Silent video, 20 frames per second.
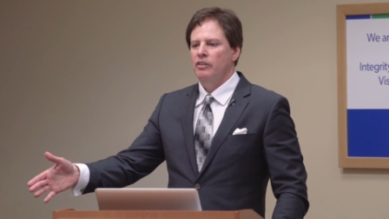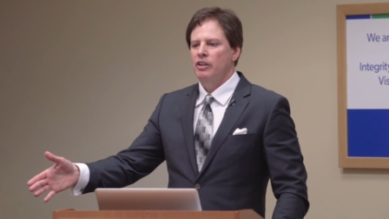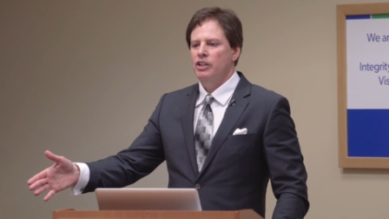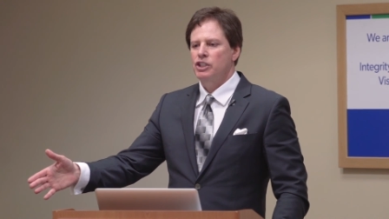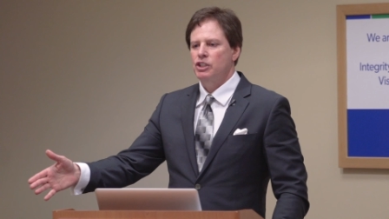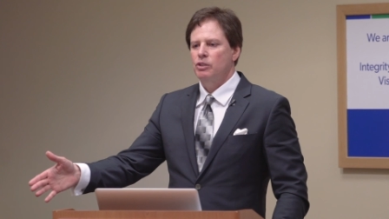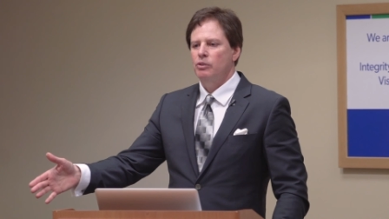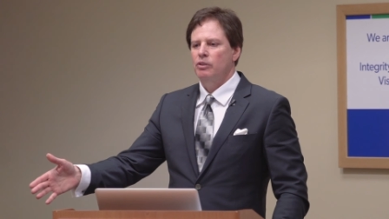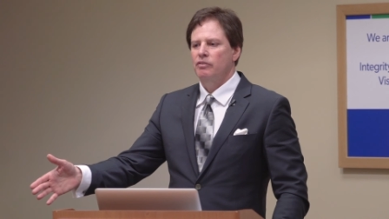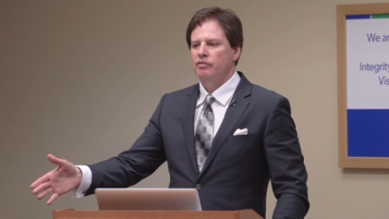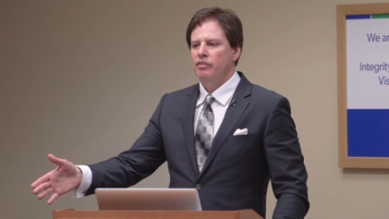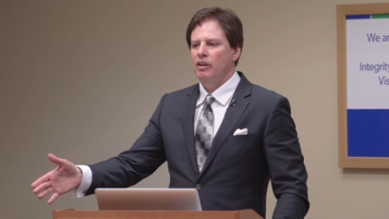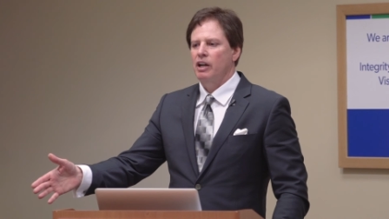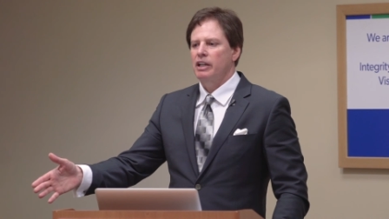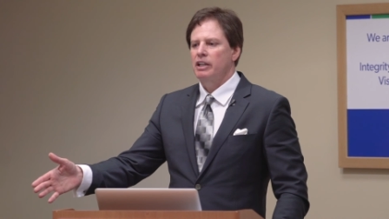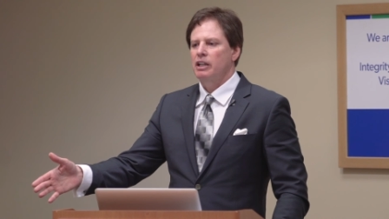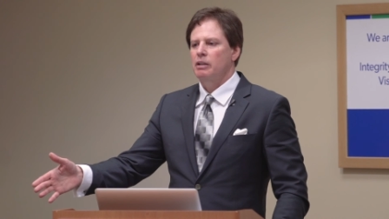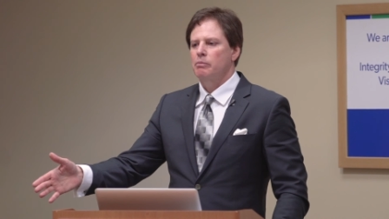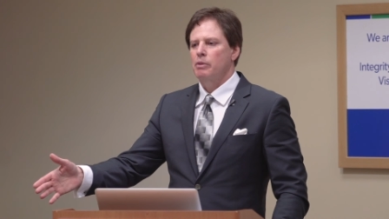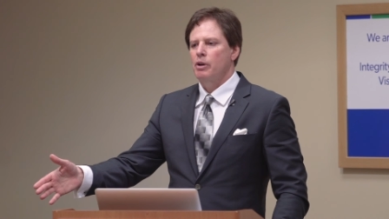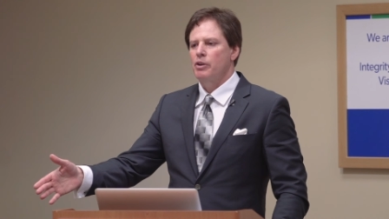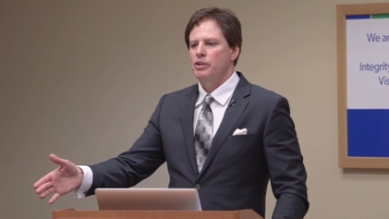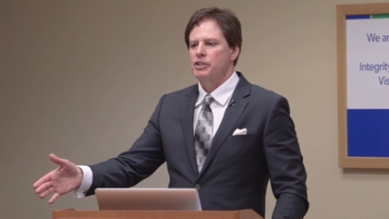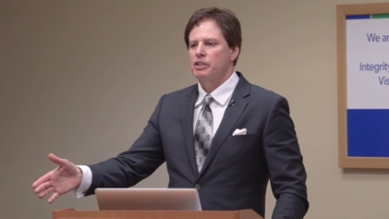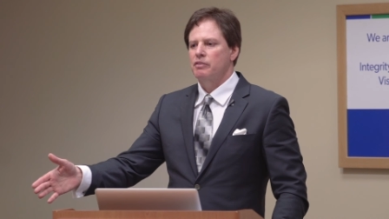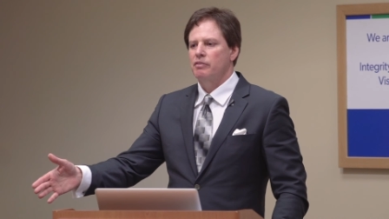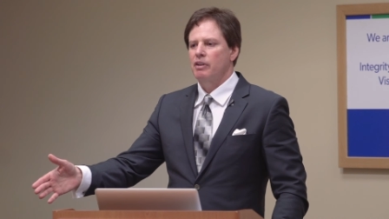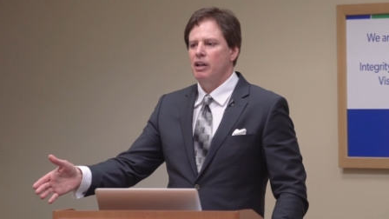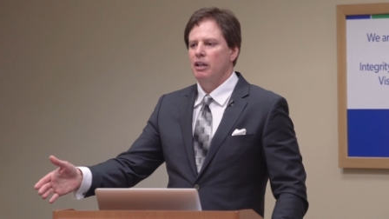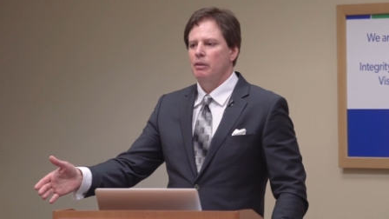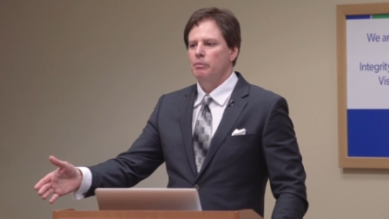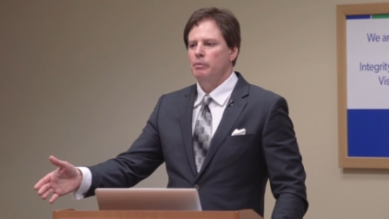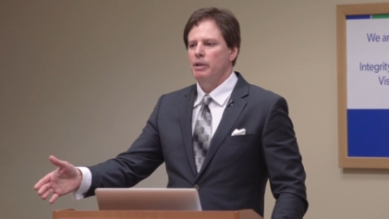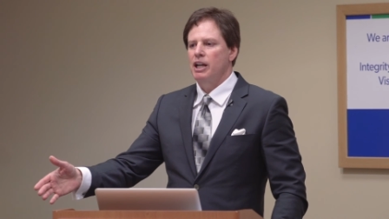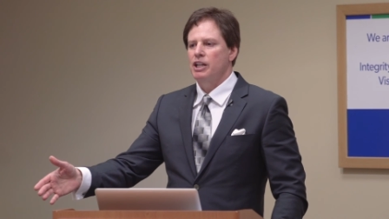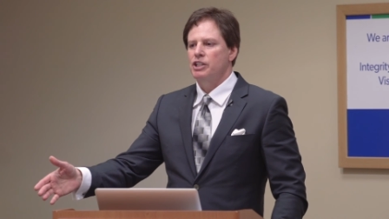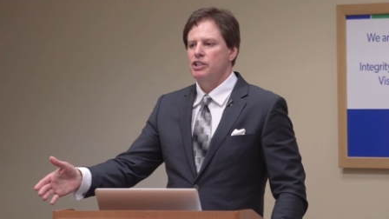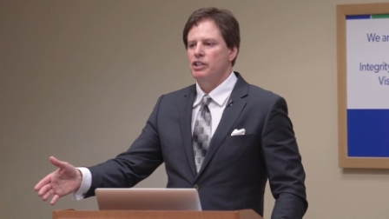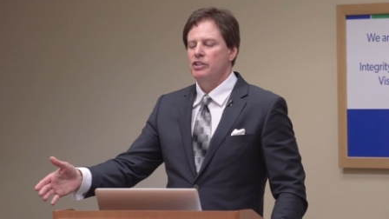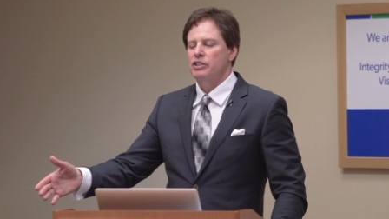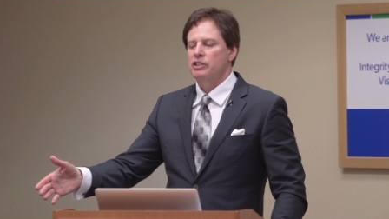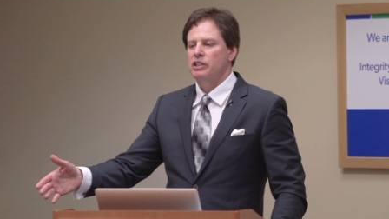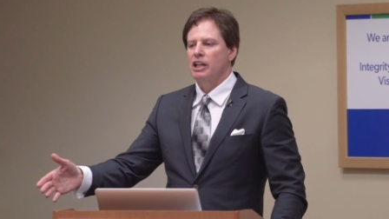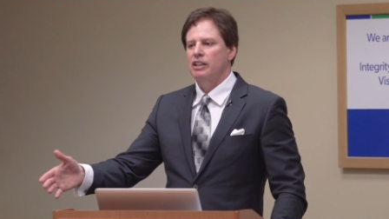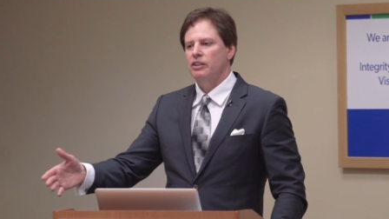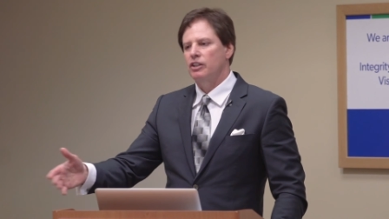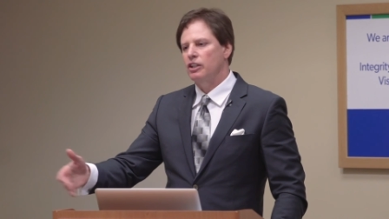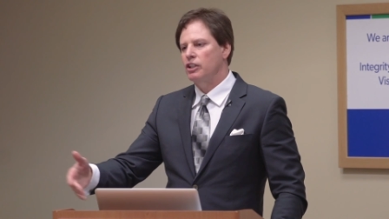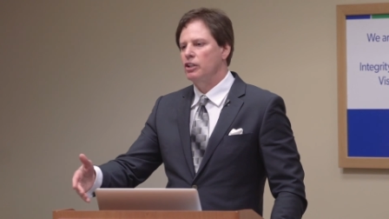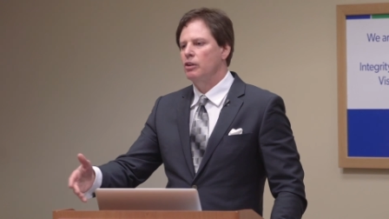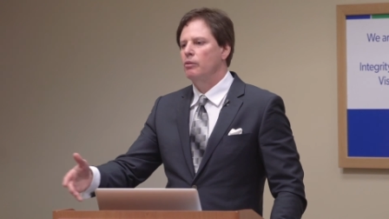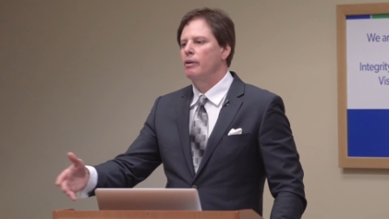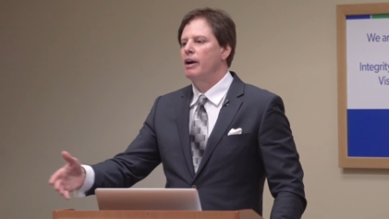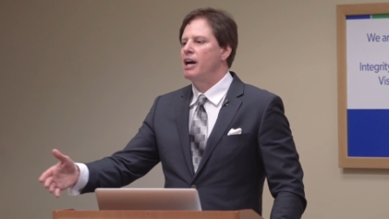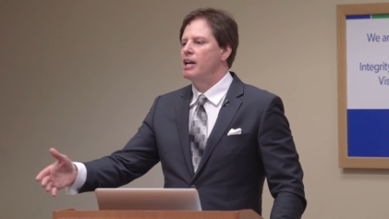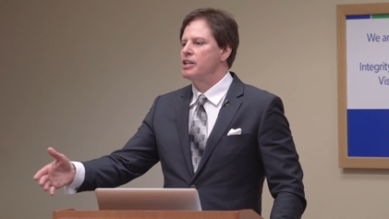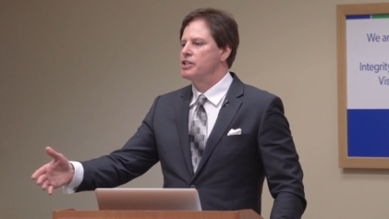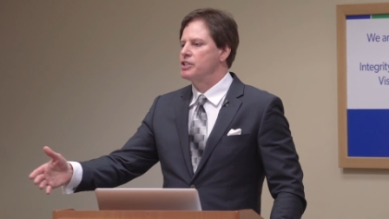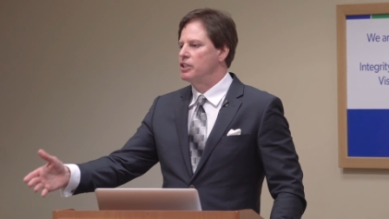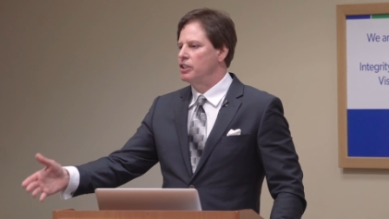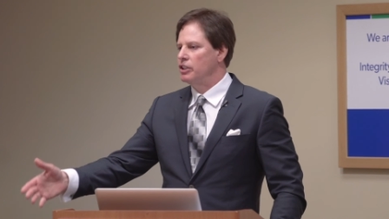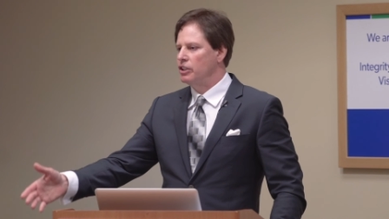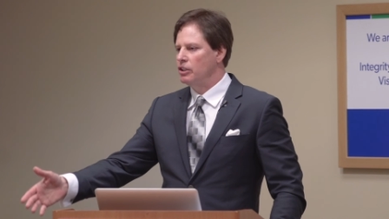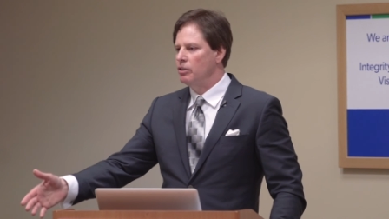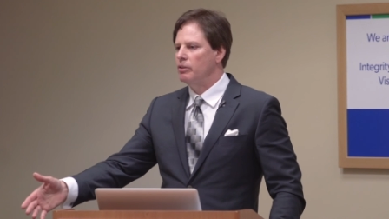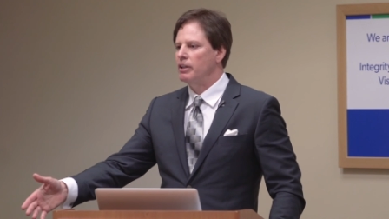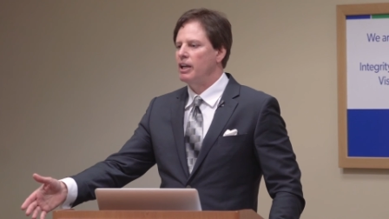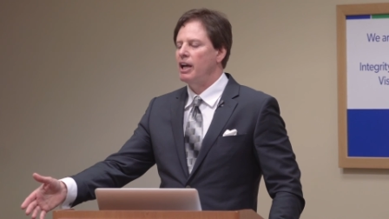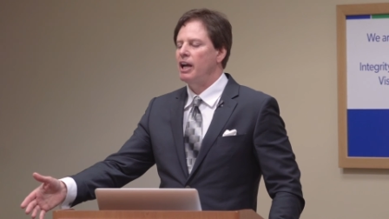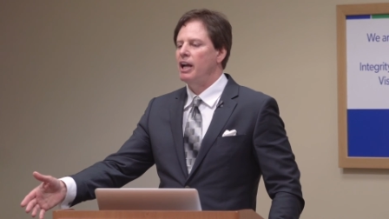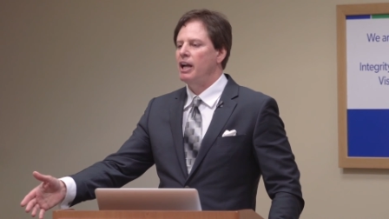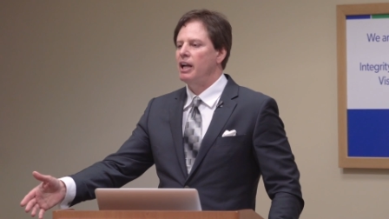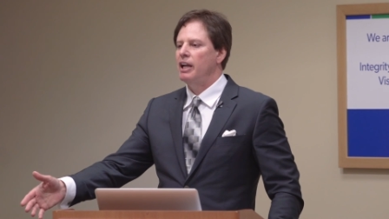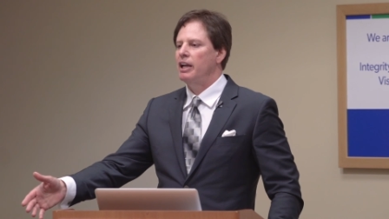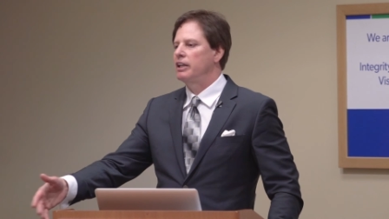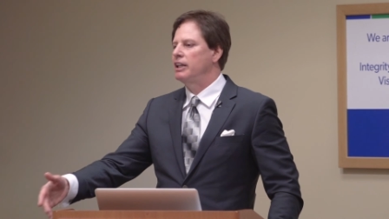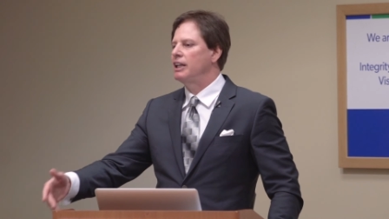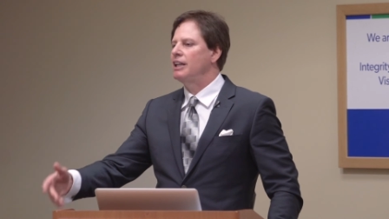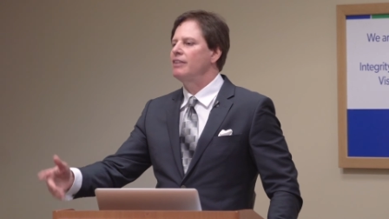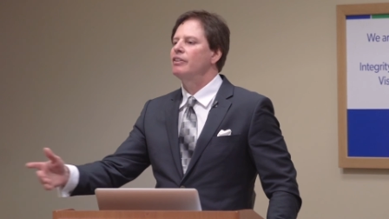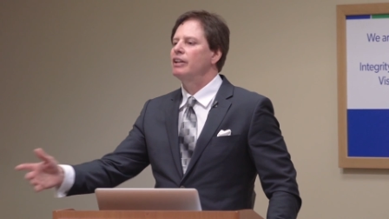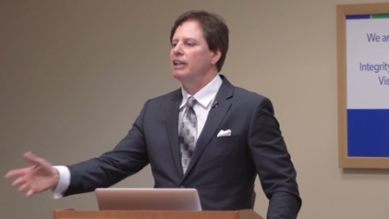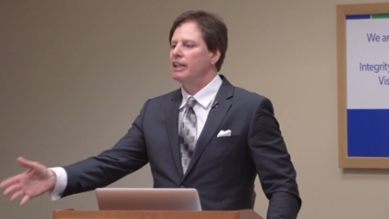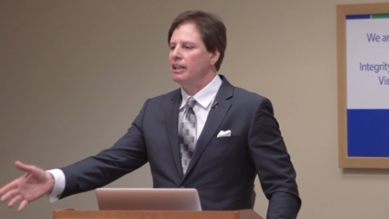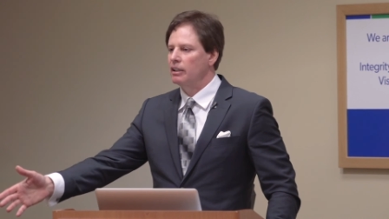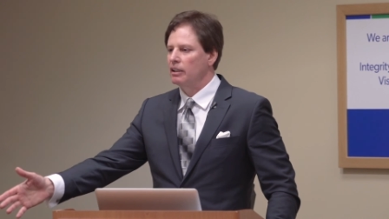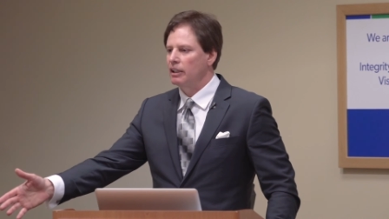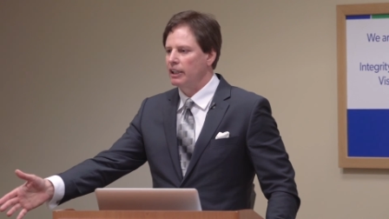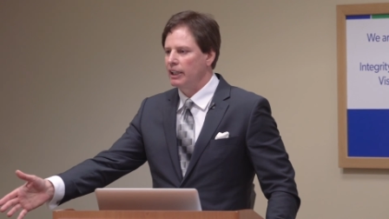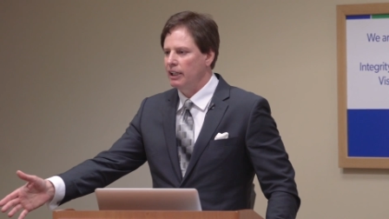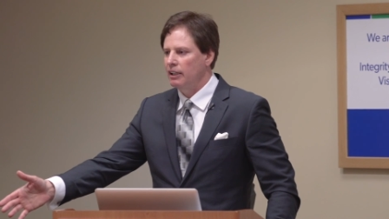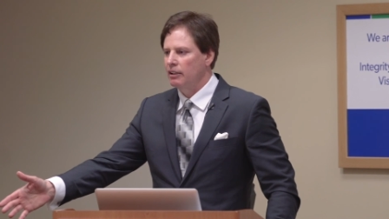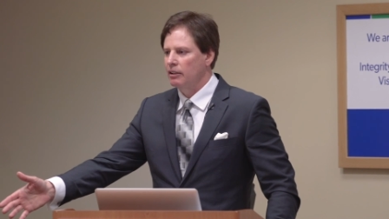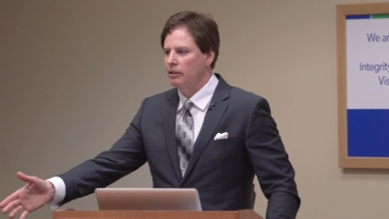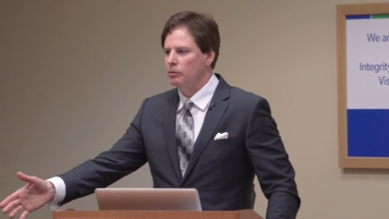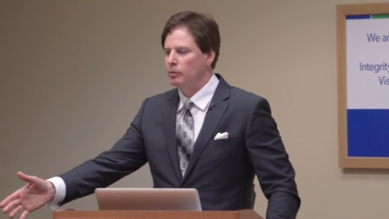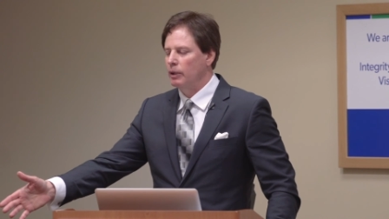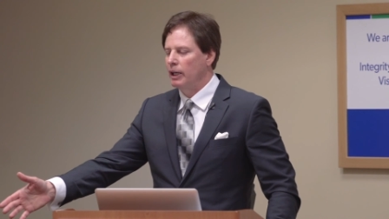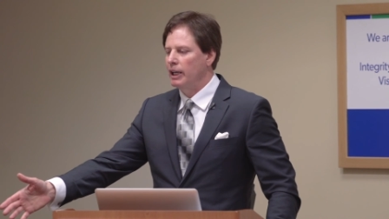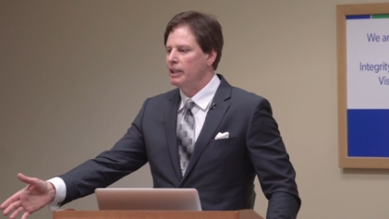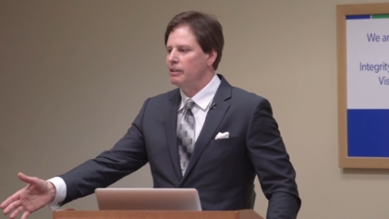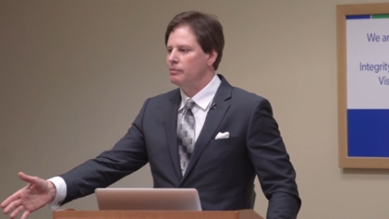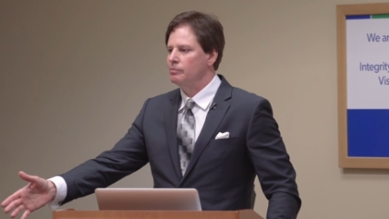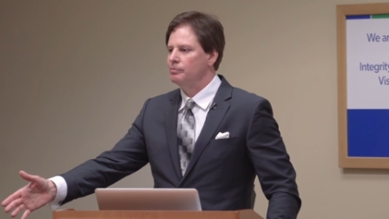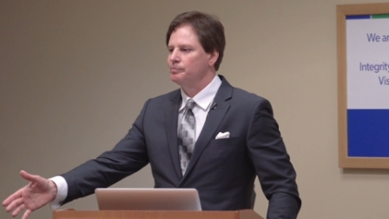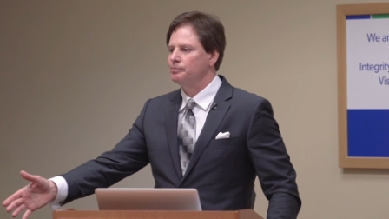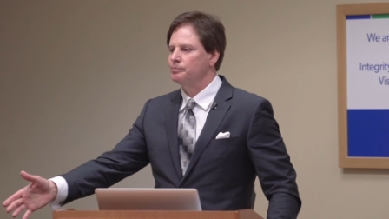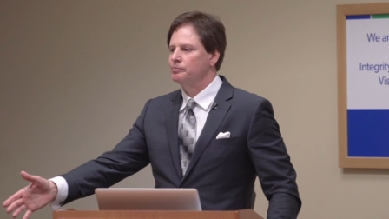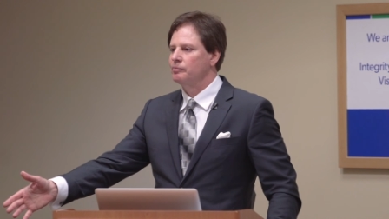that you would find in most developed nations like the US, the UK, and even Italy, right?